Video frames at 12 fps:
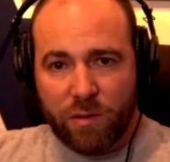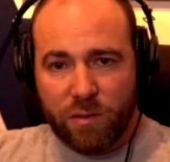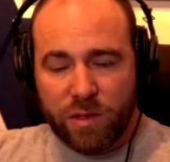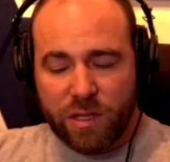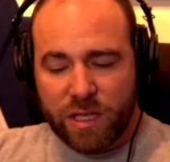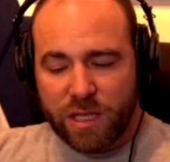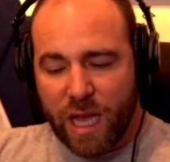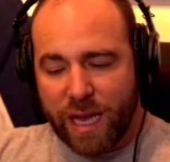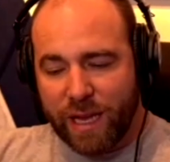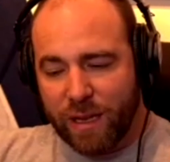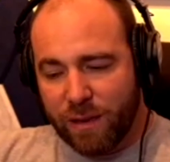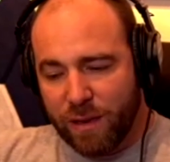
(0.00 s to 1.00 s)
just
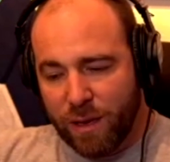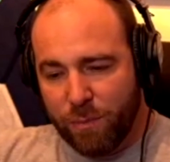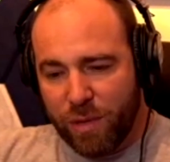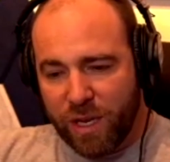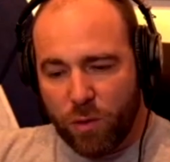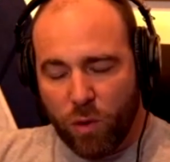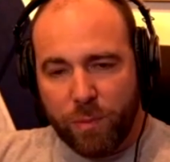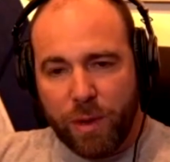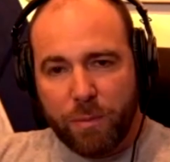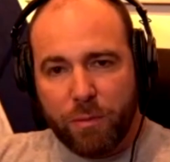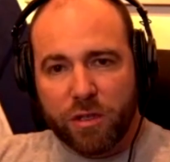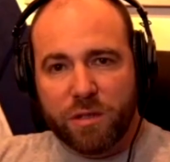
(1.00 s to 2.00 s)
like Bitcoin,
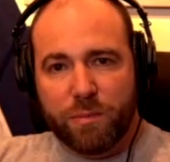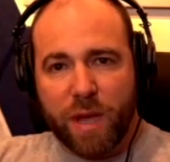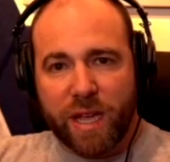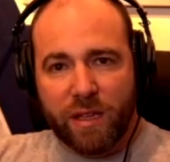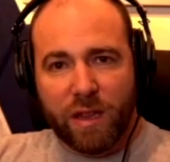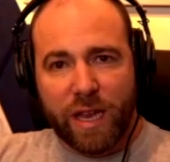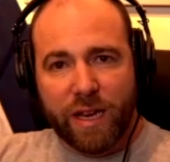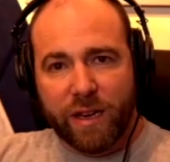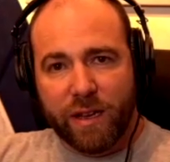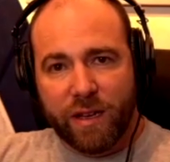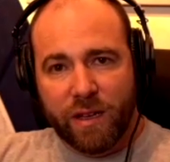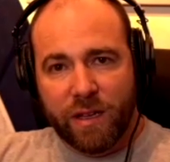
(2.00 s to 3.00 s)
people
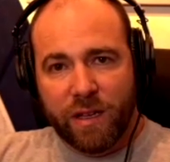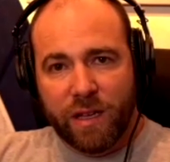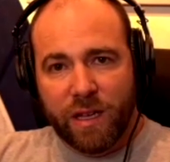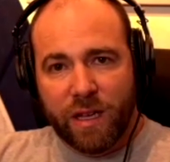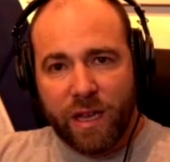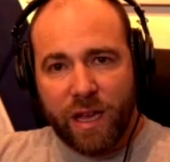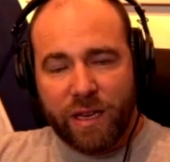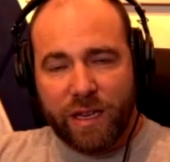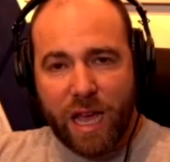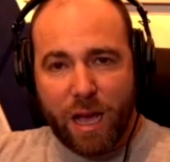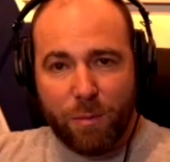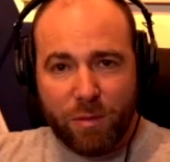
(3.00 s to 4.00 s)
speculated and
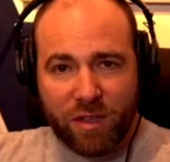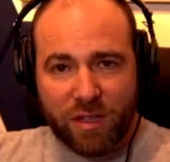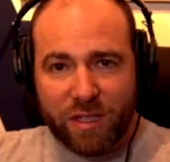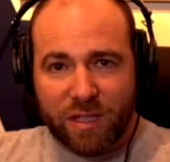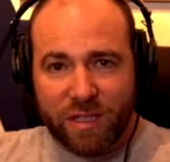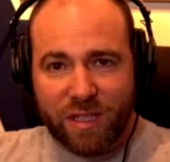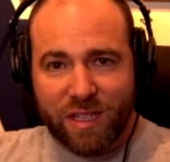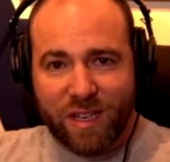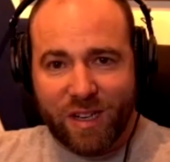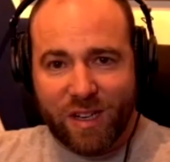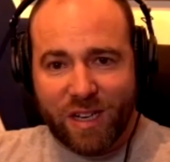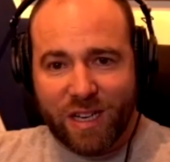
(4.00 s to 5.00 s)
gambled
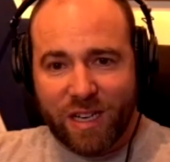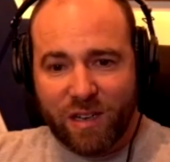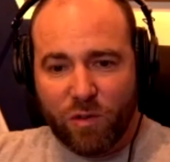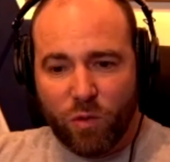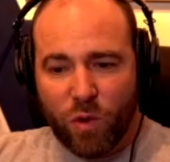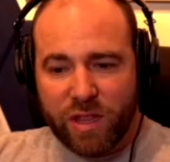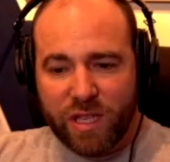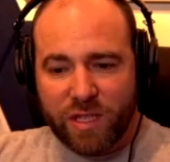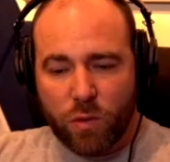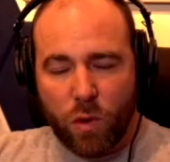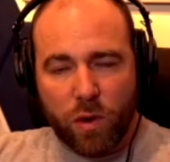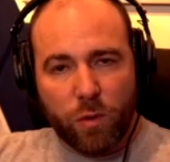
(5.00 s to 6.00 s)
on what this
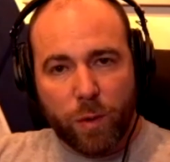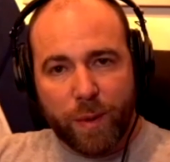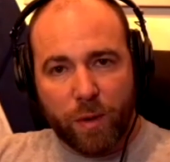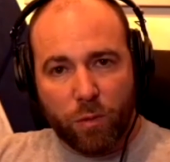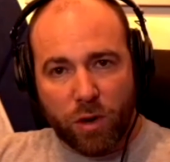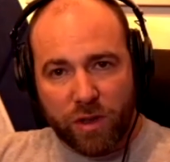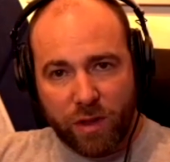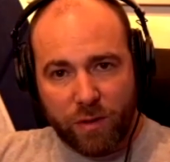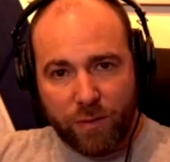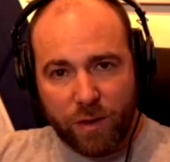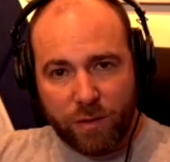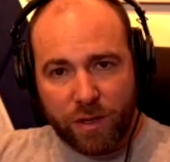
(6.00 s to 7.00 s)
coin would be worth in the
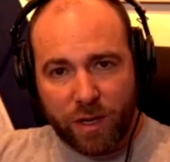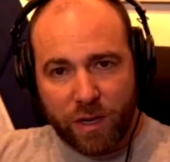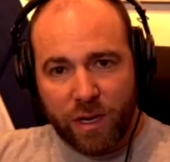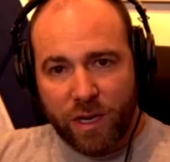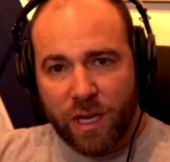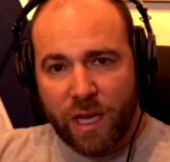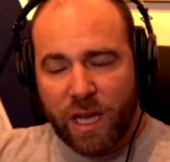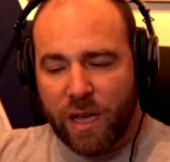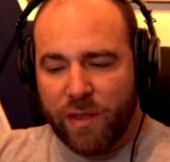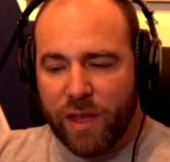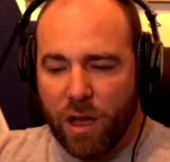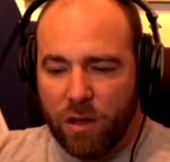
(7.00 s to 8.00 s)
future.
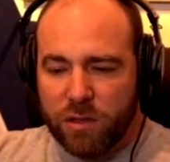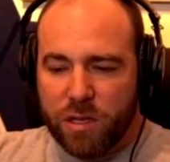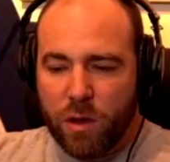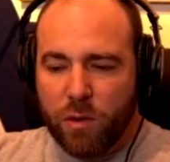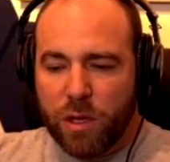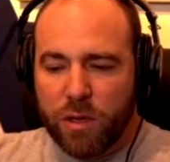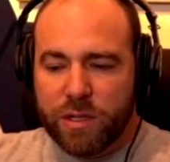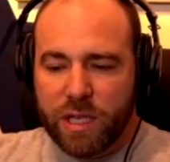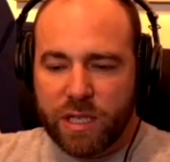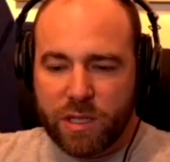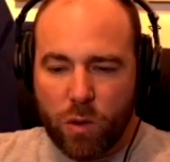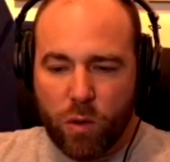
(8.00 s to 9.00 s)
And they also use
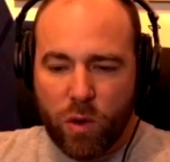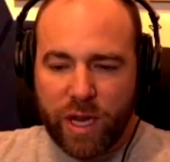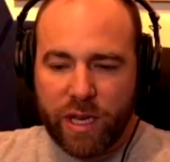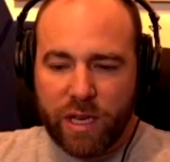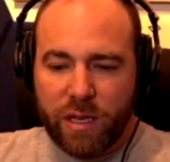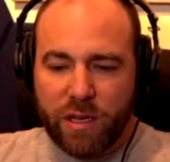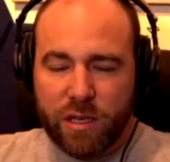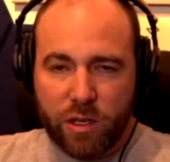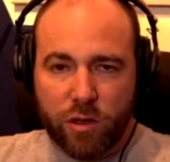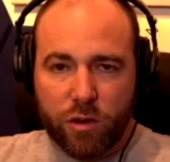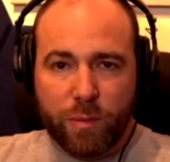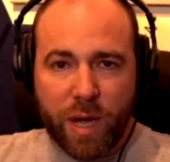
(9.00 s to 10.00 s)
this coin
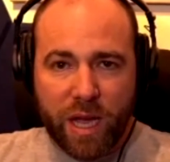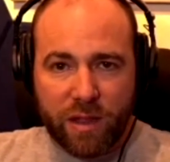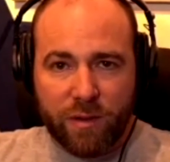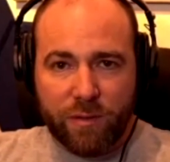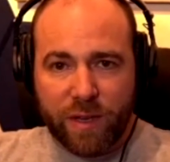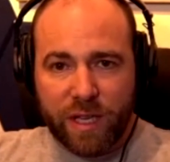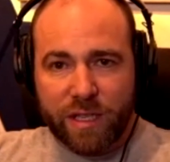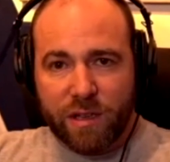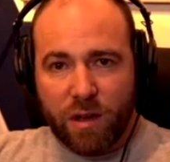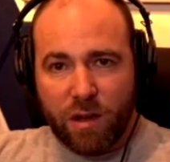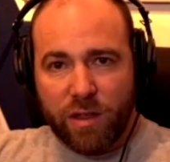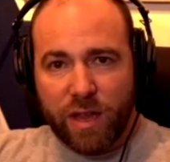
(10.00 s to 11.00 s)
to pay the fees
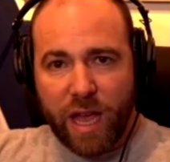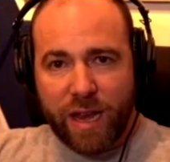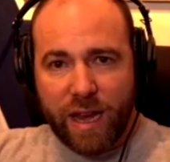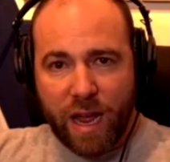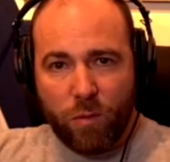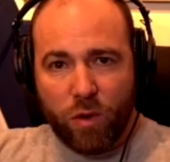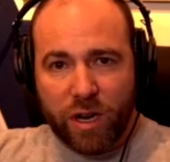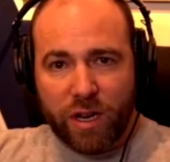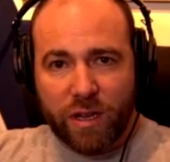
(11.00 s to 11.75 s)
on that network.